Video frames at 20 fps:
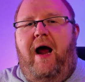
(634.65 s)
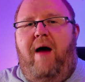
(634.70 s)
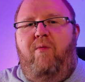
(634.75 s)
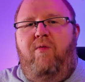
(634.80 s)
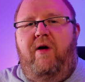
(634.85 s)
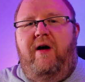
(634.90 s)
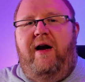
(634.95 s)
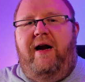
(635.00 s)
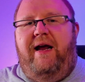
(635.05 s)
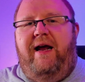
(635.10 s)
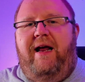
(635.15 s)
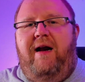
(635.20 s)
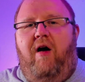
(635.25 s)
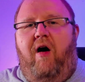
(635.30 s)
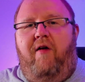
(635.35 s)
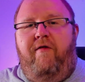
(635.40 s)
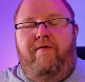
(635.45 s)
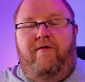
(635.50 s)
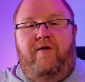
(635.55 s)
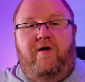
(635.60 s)
And we're going to
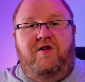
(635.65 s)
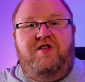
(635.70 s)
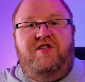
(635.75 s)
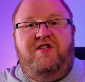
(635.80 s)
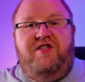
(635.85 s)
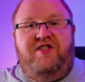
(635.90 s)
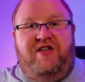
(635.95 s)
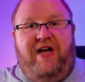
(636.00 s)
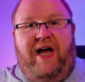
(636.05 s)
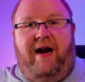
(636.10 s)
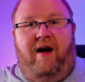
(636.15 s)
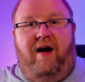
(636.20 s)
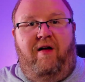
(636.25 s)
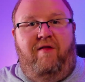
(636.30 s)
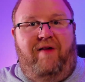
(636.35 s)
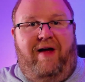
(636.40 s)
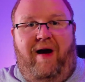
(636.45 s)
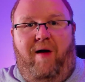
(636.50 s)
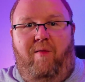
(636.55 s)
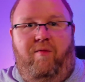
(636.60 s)
get our first set
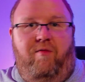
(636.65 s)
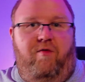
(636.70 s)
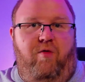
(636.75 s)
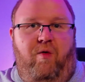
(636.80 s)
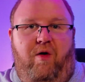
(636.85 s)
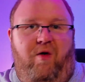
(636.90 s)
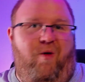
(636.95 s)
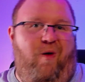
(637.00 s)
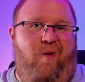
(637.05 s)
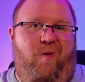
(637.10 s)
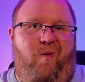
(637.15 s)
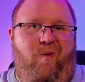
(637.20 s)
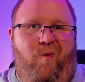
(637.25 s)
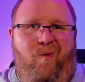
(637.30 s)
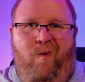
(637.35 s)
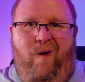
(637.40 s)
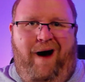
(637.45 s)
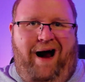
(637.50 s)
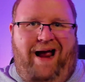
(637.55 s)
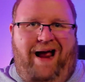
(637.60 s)
of a quote
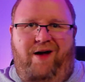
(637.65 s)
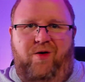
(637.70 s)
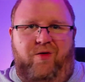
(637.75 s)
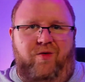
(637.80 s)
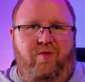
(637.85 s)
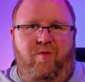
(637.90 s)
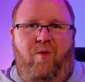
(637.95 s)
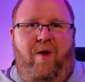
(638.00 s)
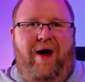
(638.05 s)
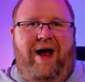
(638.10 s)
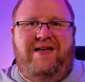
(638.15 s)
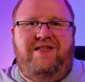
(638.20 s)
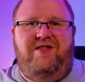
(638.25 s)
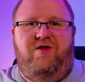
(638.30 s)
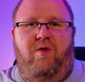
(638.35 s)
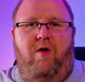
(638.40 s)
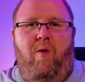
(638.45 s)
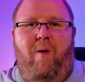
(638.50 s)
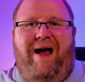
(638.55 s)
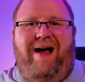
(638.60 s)
unquote Wild
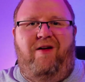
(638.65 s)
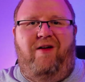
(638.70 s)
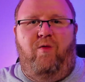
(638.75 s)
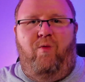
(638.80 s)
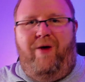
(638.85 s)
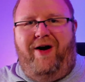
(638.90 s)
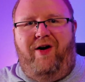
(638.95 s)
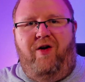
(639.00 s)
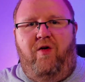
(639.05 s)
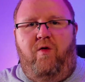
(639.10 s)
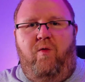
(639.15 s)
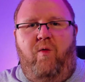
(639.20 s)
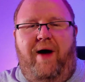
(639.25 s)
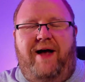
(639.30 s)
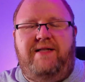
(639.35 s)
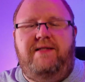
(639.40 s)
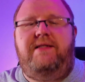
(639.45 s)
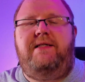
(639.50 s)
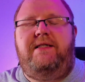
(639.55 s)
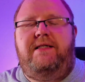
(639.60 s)
West or a Wild Weird
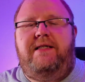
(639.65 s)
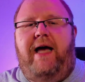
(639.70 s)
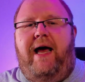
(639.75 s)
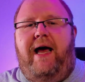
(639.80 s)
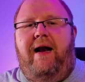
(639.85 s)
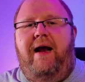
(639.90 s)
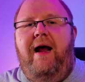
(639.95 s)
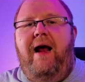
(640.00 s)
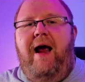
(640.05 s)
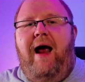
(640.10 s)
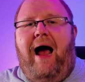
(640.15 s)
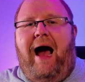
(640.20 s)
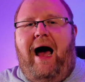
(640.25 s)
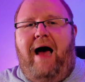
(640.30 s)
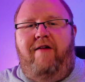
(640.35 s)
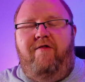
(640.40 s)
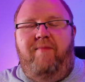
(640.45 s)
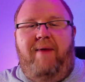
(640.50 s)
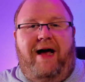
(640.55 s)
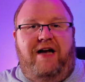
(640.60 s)
West set
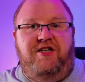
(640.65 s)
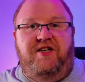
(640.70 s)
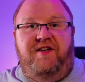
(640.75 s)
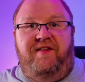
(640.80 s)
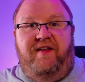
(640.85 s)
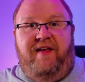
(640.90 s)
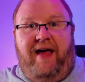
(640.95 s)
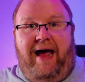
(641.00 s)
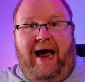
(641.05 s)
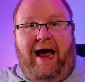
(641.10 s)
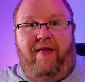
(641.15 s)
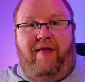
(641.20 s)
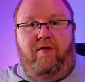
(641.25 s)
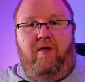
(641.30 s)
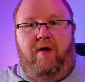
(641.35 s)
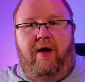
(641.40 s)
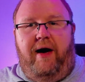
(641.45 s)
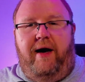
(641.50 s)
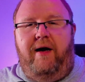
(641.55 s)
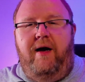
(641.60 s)
out of Magic the
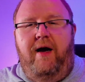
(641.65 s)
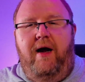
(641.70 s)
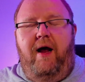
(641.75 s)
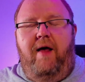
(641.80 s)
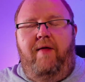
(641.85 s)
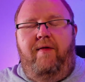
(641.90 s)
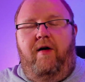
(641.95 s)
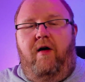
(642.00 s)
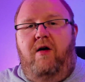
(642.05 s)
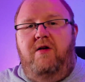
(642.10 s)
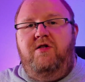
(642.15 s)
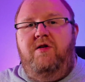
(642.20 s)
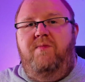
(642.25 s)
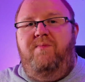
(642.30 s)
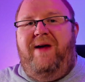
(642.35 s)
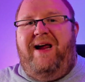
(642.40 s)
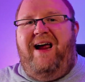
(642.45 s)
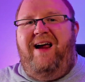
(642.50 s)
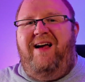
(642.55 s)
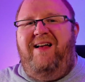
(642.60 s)
Gathering. They're
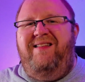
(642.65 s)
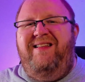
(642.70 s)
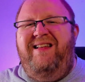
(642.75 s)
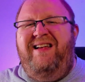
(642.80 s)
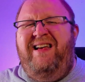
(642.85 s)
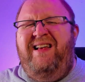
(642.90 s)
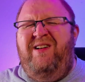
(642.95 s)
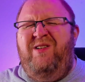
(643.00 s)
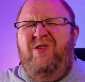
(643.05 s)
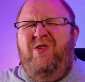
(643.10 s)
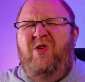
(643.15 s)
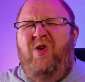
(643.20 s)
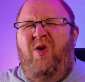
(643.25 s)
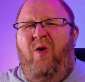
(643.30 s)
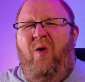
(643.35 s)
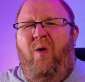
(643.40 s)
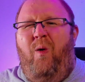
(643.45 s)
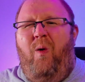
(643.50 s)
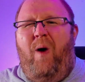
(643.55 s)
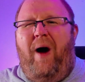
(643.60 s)
also being a little
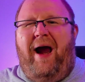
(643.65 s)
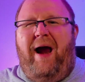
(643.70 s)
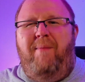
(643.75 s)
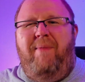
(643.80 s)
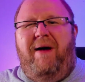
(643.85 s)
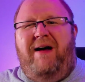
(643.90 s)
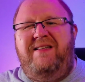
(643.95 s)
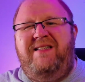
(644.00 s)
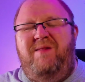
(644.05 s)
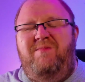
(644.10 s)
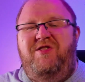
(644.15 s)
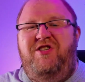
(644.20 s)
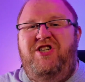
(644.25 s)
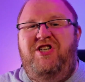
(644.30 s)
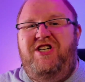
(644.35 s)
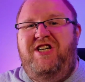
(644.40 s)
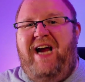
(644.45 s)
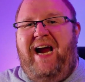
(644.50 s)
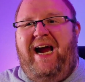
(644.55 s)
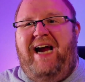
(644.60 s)
coy about some
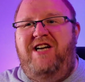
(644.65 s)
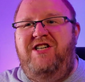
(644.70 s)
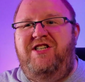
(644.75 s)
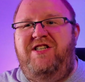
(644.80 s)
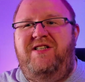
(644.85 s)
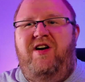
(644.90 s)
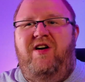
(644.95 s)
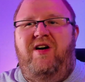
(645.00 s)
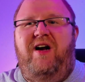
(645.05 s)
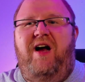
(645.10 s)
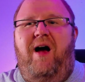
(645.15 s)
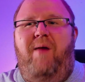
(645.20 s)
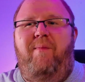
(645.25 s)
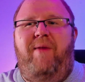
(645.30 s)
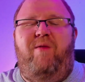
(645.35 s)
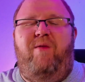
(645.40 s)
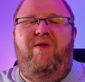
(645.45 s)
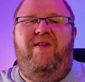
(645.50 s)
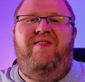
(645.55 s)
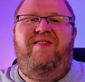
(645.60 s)
changes that are
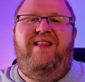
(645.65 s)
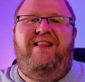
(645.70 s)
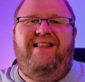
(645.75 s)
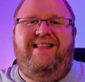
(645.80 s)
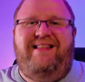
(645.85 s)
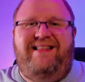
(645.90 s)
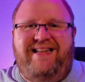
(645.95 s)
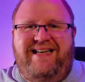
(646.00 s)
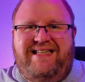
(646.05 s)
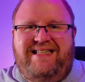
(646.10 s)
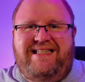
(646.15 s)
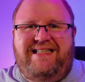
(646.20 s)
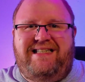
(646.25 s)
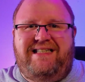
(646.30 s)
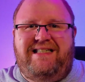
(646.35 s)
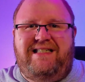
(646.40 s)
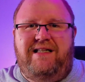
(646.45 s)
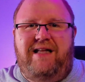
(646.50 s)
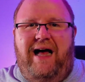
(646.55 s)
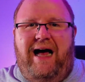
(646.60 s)
coming with the
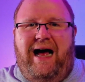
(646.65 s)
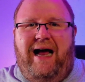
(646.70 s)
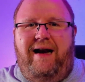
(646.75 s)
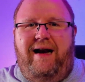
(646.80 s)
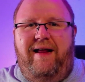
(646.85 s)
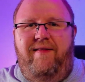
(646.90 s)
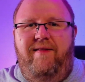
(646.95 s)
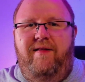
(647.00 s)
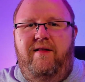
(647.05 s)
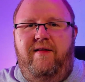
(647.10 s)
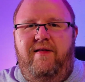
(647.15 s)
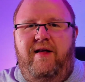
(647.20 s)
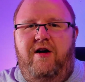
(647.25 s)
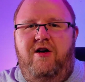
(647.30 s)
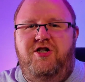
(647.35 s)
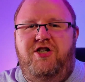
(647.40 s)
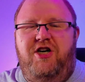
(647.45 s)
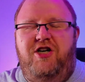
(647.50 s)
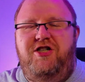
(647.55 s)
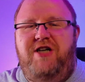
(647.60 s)
list slot in the
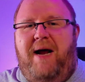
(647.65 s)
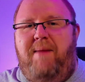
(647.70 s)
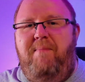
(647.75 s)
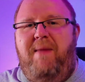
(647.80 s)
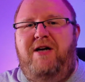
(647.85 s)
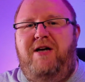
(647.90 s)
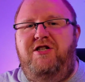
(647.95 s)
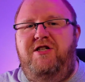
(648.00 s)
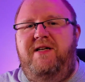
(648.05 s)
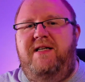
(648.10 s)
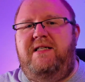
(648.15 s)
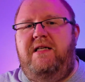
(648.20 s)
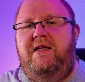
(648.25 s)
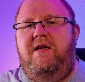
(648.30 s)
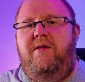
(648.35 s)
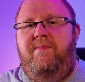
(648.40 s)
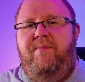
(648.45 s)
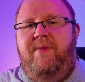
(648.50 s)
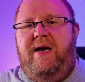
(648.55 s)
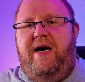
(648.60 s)
Thunder Junction. I mentioned this
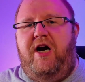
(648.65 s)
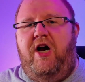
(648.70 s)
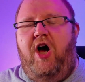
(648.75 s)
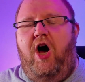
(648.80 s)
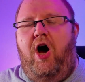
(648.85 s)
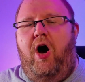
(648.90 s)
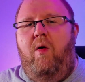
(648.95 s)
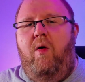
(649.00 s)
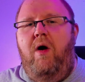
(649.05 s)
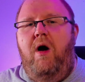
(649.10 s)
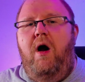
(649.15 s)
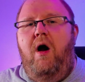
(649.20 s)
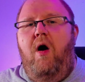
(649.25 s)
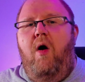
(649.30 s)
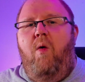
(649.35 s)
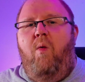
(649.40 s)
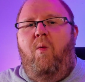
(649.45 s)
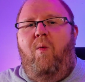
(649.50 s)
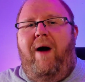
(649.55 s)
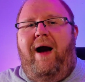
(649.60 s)
a little bit ago
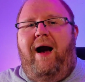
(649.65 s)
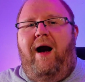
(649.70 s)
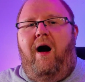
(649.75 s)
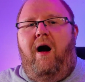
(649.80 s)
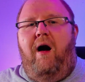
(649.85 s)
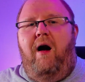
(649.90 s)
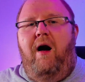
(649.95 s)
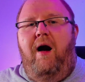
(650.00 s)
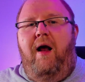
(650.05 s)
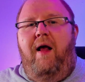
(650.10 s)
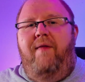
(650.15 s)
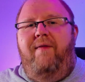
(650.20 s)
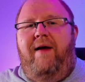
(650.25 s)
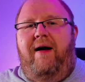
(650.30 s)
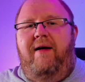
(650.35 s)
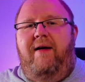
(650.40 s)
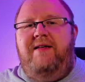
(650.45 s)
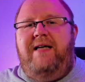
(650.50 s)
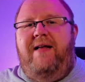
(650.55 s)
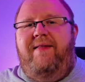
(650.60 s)
where
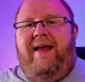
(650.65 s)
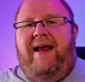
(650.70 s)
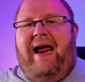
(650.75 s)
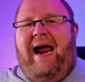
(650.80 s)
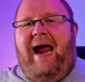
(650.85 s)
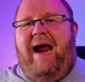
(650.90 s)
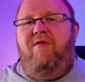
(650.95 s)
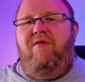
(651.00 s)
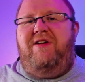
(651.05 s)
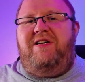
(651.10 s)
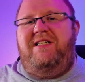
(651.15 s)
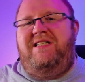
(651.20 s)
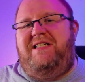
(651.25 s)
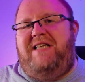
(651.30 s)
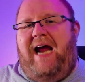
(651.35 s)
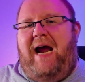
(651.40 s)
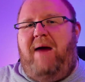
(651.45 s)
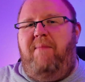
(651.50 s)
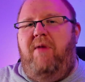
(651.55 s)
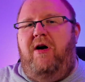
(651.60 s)
they said they can't really
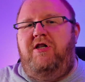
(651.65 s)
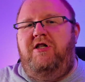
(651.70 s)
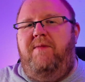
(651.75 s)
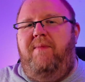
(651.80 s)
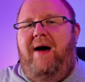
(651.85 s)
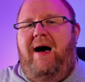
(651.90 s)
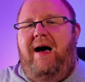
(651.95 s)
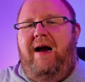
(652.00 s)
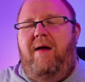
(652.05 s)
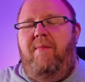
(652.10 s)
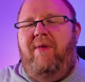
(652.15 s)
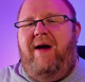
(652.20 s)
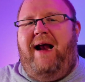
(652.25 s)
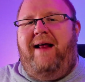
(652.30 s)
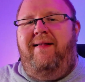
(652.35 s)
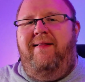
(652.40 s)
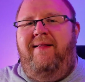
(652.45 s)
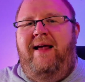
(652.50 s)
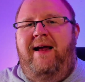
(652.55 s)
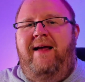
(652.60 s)
say much about it,
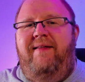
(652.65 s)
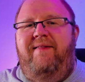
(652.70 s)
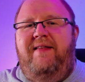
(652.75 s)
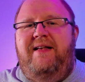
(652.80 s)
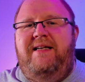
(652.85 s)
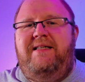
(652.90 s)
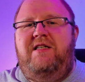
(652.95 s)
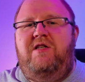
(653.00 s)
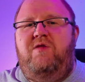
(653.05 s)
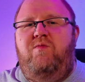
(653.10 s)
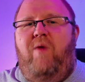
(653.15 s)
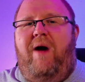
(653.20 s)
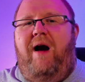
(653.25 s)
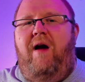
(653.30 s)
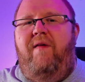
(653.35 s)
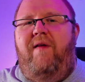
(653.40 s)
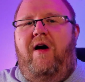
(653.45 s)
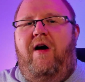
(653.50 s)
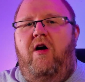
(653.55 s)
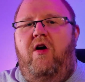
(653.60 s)
but I think this is
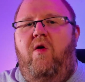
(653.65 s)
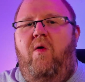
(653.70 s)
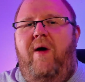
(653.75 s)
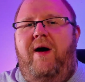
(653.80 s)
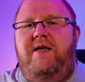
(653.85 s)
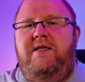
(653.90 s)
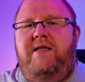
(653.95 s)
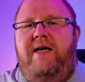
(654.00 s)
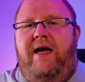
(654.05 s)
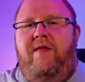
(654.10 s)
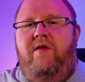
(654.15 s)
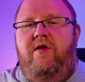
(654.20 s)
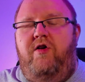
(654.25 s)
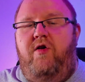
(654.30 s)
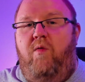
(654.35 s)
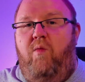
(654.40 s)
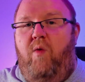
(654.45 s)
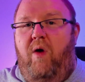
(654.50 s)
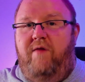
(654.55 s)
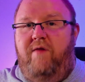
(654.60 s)
where they're going to
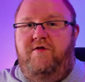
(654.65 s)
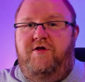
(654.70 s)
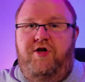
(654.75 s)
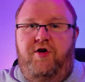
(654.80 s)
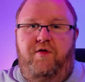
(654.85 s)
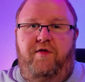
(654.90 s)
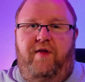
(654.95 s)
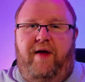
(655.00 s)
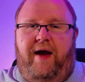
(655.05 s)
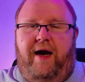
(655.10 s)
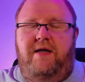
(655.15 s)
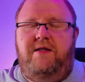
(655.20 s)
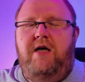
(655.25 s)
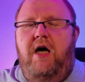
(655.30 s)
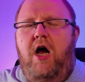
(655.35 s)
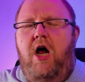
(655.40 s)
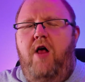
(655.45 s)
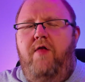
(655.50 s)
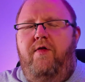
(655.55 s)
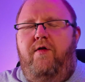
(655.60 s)
either do one of two
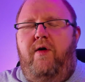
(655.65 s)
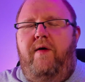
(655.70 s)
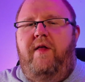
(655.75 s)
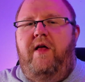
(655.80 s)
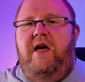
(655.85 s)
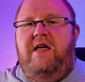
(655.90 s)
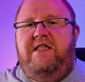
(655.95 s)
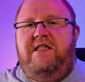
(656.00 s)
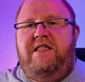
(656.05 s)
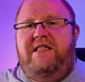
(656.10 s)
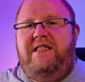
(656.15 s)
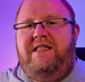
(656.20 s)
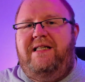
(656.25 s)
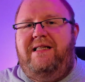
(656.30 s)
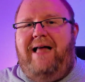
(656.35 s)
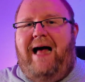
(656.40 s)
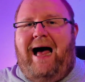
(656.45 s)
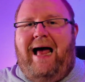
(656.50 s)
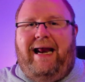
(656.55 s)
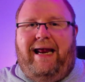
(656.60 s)
things. They're either going to
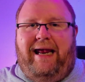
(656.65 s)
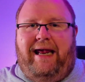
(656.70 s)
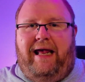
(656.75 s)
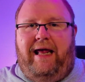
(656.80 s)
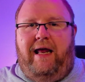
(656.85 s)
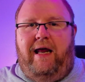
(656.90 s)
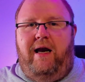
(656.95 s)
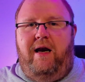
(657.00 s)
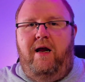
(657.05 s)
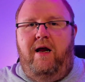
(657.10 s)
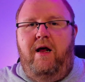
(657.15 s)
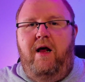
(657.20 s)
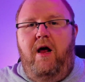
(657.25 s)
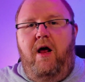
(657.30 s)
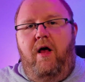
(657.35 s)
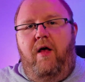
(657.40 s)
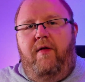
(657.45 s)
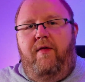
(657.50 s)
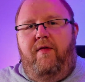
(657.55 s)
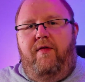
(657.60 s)
slot in
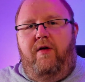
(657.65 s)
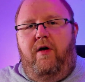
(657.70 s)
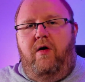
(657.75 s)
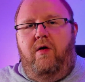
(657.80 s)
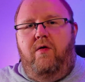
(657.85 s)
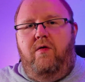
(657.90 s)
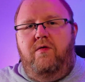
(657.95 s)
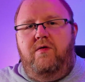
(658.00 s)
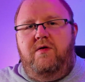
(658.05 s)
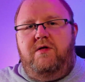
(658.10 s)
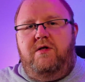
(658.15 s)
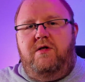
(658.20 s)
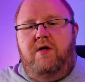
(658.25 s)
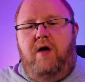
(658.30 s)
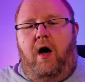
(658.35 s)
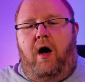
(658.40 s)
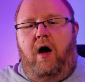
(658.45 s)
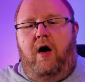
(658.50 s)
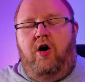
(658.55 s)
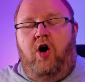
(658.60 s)

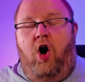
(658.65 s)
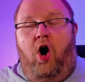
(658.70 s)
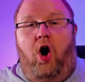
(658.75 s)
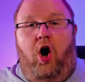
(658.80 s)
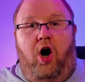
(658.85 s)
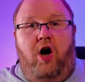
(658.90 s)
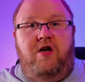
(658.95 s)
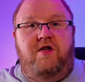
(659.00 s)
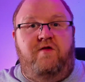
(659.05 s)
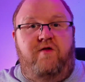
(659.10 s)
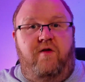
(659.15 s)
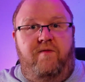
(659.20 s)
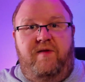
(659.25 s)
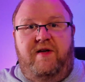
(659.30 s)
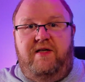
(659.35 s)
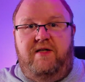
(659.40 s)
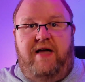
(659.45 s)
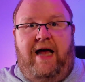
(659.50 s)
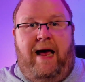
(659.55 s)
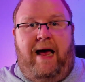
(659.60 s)
those cards from
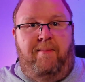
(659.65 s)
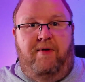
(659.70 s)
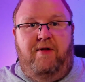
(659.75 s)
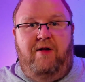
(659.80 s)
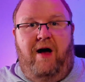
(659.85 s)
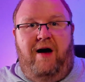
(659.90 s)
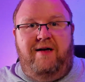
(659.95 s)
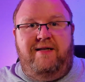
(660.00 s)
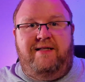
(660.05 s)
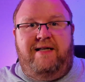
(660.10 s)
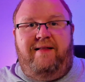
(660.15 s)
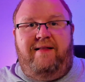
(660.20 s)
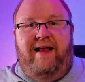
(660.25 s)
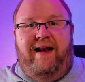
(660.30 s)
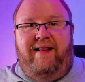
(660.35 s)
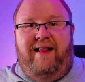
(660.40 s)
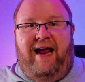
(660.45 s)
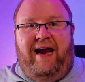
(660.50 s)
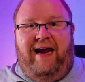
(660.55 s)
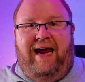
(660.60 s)
this epilogue set
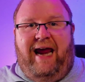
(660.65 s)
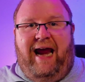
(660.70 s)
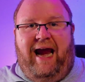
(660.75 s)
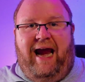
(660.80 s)
that they